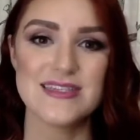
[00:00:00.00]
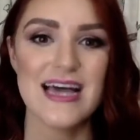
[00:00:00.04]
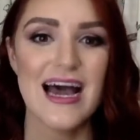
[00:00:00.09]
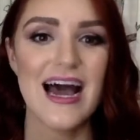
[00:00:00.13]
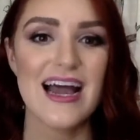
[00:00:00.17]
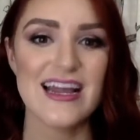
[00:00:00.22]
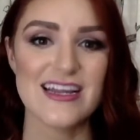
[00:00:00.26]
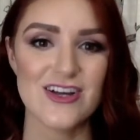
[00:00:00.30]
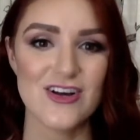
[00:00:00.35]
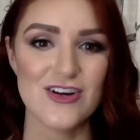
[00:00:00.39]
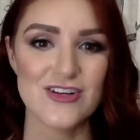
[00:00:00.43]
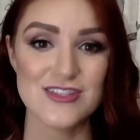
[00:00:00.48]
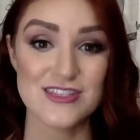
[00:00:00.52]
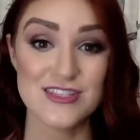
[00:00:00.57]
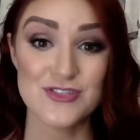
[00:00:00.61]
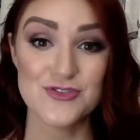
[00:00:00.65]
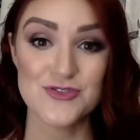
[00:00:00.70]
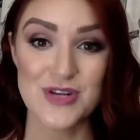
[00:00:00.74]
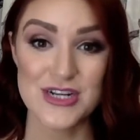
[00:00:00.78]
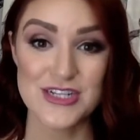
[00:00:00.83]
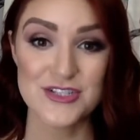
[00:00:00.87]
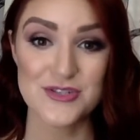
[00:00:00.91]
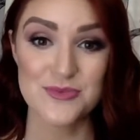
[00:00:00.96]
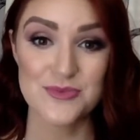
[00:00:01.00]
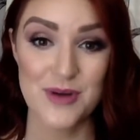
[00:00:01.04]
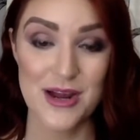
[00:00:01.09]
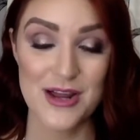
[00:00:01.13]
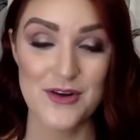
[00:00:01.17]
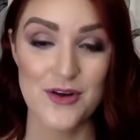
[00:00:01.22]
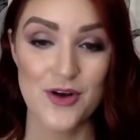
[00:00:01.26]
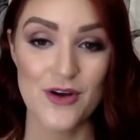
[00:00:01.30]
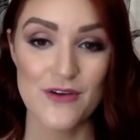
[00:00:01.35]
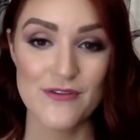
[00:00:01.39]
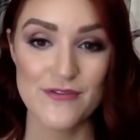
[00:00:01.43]
high concentration
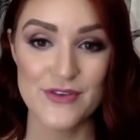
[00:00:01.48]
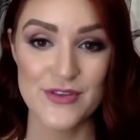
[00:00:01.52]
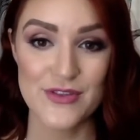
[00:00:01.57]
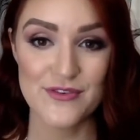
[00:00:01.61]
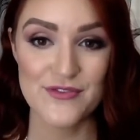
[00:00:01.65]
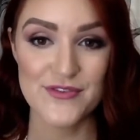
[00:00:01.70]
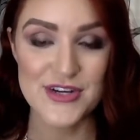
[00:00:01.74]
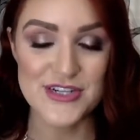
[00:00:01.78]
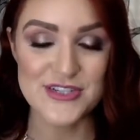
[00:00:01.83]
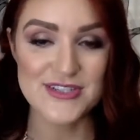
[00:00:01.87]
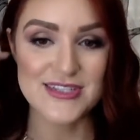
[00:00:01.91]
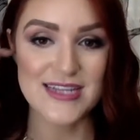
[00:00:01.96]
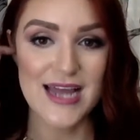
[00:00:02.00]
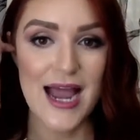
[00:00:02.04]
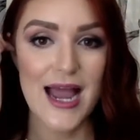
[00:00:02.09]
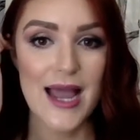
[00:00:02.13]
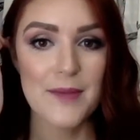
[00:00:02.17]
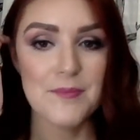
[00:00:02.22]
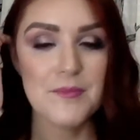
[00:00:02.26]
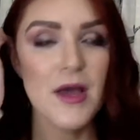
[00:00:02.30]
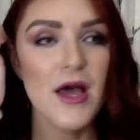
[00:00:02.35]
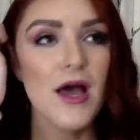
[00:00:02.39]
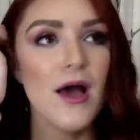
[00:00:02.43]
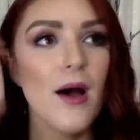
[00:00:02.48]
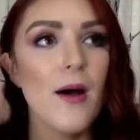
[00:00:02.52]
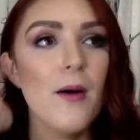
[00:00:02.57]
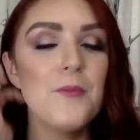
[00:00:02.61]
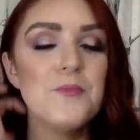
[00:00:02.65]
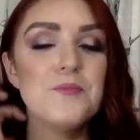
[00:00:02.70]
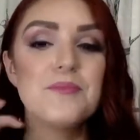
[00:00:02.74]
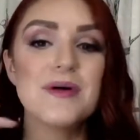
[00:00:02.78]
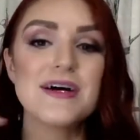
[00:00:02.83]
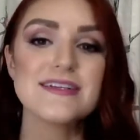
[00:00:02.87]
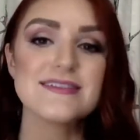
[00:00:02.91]
retinol for the first time,
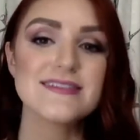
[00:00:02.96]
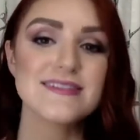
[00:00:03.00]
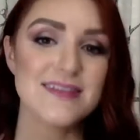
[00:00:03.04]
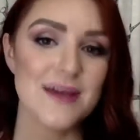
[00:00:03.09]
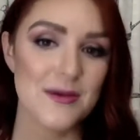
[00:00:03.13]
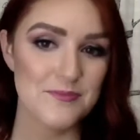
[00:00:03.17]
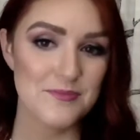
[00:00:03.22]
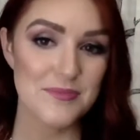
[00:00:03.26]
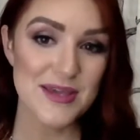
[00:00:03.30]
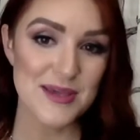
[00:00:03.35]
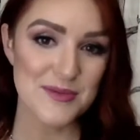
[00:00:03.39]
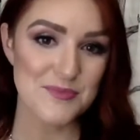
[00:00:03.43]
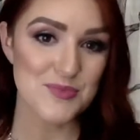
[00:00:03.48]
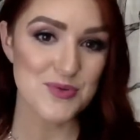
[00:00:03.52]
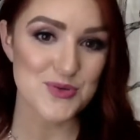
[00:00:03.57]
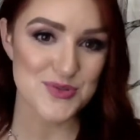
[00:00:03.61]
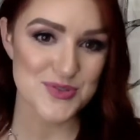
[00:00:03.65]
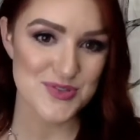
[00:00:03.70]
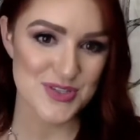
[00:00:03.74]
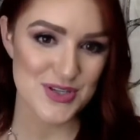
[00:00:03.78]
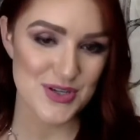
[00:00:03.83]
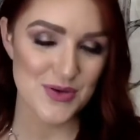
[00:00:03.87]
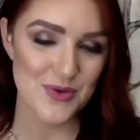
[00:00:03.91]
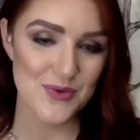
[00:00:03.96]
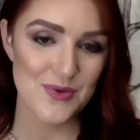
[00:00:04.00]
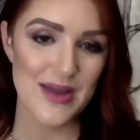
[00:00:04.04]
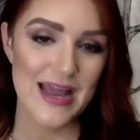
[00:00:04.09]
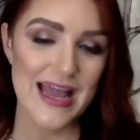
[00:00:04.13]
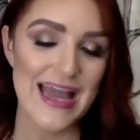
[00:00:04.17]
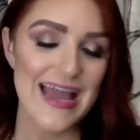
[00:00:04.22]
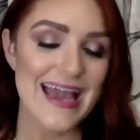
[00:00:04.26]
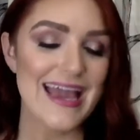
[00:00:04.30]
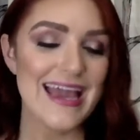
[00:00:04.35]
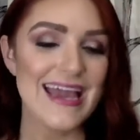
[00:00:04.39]
but some people do.
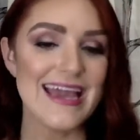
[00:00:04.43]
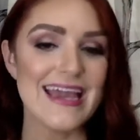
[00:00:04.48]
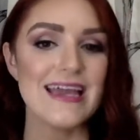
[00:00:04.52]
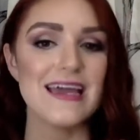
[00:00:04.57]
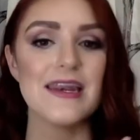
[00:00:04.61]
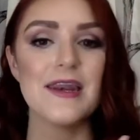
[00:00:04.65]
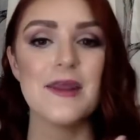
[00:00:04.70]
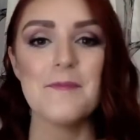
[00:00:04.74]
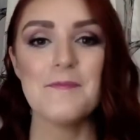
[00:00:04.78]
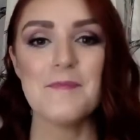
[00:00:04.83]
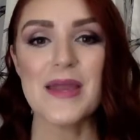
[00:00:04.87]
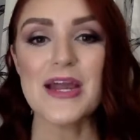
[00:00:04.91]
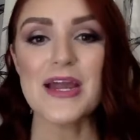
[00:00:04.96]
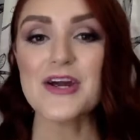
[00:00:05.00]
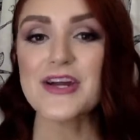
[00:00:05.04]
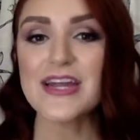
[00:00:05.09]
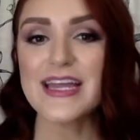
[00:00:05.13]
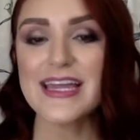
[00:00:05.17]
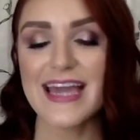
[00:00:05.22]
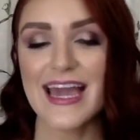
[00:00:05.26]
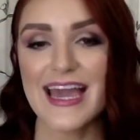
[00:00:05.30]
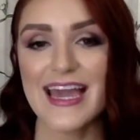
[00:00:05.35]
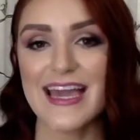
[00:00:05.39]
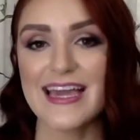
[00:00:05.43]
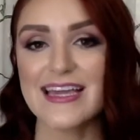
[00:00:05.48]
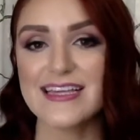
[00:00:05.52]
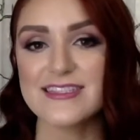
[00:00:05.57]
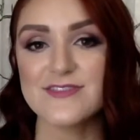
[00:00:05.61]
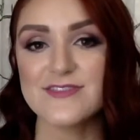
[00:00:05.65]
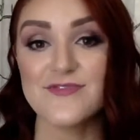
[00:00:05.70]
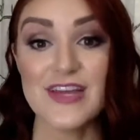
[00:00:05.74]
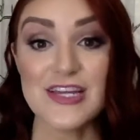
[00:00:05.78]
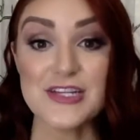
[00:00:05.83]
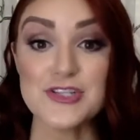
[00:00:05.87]
And Mary
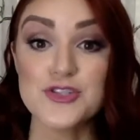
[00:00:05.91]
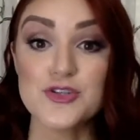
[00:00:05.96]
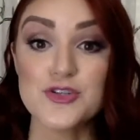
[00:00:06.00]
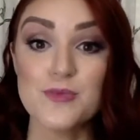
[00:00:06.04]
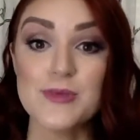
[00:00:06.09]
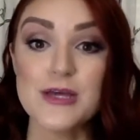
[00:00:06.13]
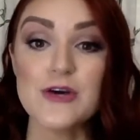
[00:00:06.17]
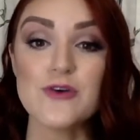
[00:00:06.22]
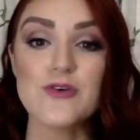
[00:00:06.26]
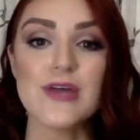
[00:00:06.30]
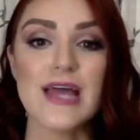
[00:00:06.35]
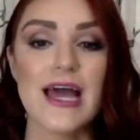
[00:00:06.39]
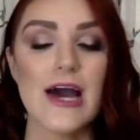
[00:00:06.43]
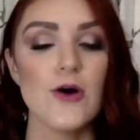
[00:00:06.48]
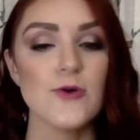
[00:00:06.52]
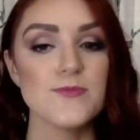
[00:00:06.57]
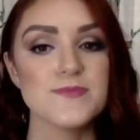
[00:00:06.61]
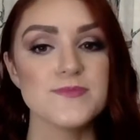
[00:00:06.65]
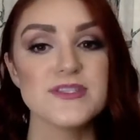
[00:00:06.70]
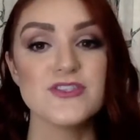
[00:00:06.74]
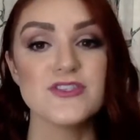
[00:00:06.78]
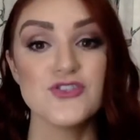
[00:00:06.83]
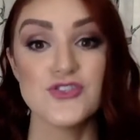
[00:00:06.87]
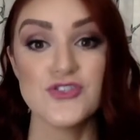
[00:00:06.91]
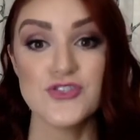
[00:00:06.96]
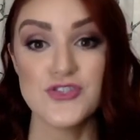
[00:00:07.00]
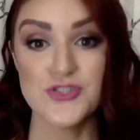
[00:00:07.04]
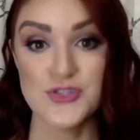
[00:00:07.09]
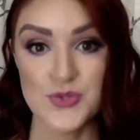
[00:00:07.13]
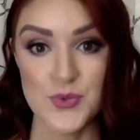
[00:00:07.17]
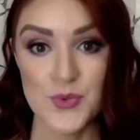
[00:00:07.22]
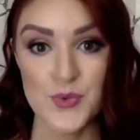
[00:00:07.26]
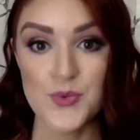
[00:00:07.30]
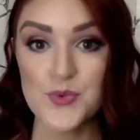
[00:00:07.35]
Kay's facial milk helps to
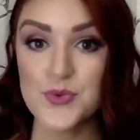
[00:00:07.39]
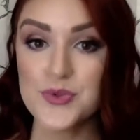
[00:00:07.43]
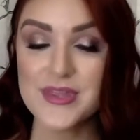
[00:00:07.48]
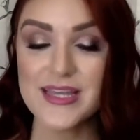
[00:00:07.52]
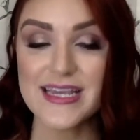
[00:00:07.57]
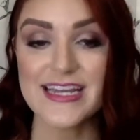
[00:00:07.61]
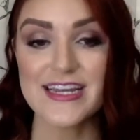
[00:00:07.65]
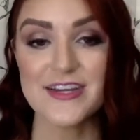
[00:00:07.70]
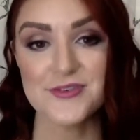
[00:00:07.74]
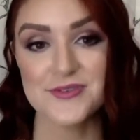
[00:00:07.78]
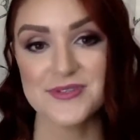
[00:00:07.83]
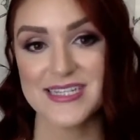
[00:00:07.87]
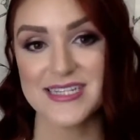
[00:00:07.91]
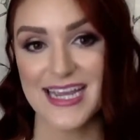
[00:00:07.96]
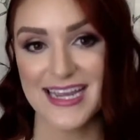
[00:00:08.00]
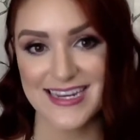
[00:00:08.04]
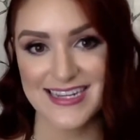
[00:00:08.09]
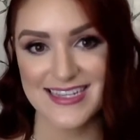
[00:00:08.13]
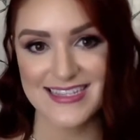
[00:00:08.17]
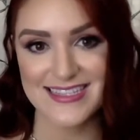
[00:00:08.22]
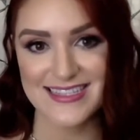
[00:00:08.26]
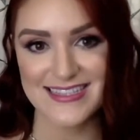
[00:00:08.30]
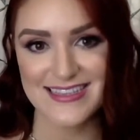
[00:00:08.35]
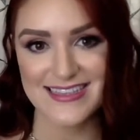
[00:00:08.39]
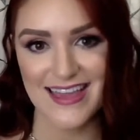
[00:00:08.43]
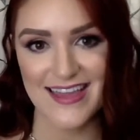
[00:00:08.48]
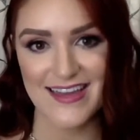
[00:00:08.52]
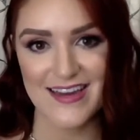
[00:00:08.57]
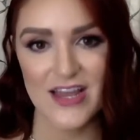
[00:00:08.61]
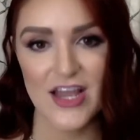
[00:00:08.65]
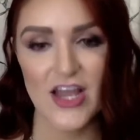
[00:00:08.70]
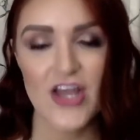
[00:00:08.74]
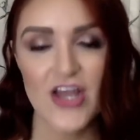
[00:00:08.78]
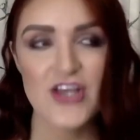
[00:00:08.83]
soothe irritated
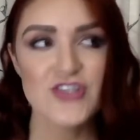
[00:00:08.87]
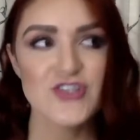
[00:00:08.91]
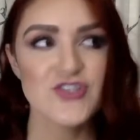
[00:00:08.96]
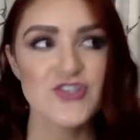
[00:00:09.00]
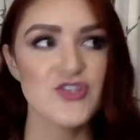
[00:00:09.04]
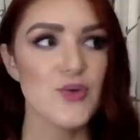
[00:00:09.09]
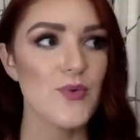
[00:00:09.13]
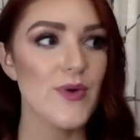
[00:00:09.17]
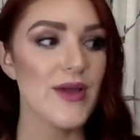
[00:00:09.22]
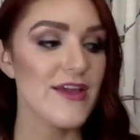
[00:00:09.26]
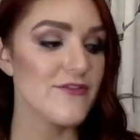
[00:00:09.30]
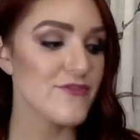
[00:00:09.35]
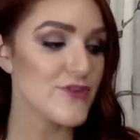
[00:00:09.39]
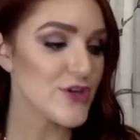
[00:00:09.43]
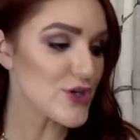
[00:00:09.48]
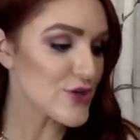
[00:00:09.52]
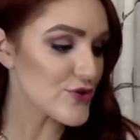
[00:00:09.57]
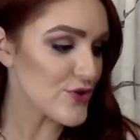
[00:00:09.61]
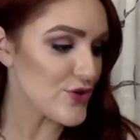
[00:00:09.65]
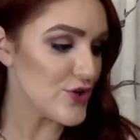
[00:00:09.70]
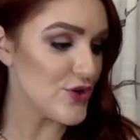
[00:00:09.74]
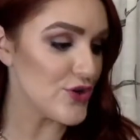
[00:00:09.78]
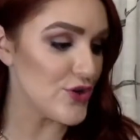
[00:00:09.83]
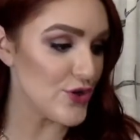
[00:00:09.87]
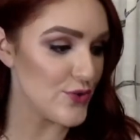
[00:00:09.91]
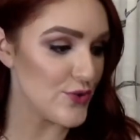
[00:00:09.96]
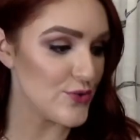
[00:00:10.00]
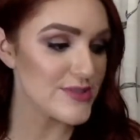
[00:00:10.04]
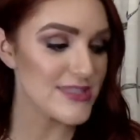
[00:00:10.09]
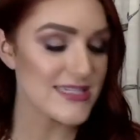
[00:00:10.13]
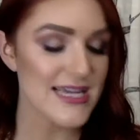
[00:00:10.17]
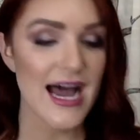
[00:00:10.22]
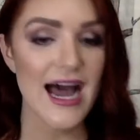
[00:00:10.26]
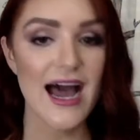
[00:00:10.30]
skin. So, if you're
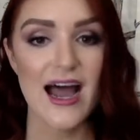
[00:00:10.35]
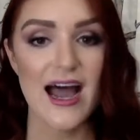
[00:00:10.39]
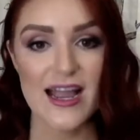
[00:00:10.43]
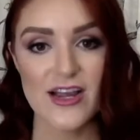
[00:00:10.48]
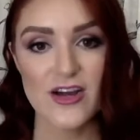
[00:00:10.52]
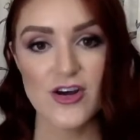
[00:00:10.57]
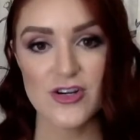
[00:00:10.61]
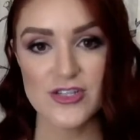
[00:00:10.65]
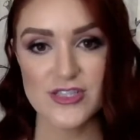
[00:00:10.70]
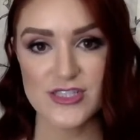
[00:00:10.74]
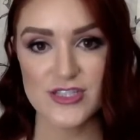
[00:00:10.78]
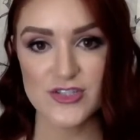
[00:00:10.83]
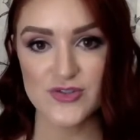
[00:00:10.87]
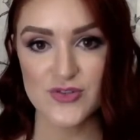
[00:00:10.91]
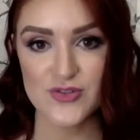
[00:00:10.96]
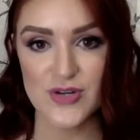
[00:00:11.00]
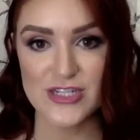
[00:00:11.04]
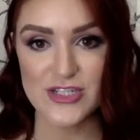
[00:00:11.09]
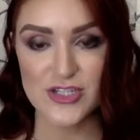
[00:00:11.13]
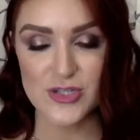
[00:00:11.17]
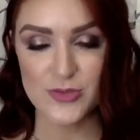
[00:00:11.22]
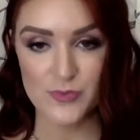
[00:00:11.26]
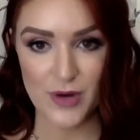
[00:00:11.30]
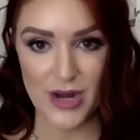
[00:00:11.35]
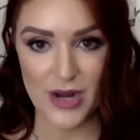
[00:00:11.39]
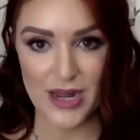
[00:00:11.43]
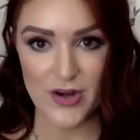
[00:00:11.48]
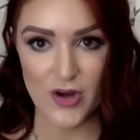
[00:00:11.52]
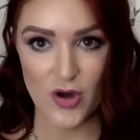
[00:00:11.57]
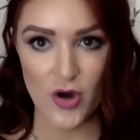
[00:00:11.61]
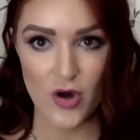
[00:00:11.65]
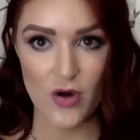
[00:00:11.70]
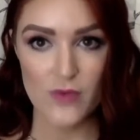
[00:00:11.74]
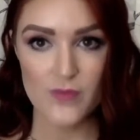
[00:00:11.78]
new to high concentration
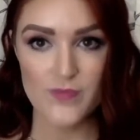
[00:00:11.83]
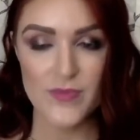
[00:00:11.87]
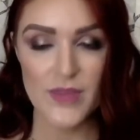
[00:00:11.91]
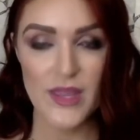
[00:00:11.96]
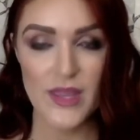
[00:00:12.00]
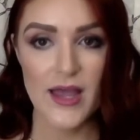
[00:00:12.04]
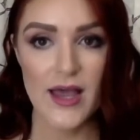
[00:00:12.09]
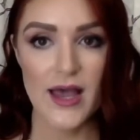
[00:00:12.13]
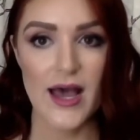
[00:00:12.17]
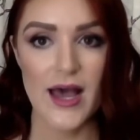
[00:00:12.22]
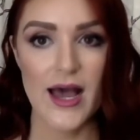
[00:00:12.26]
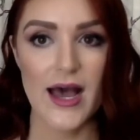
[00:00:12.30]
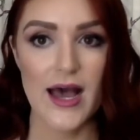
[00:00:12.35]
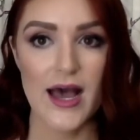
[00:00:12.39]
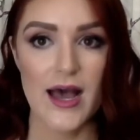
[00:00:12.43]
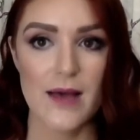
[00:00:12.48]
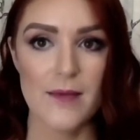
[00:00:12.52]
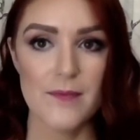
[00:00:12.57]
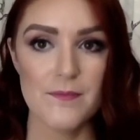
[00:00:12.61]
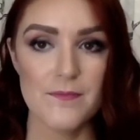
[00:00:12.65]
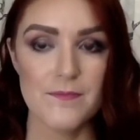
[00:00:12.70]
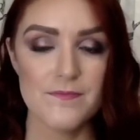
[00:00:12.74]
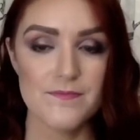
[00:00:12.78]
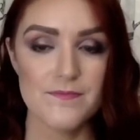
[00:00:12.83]
retinol, um,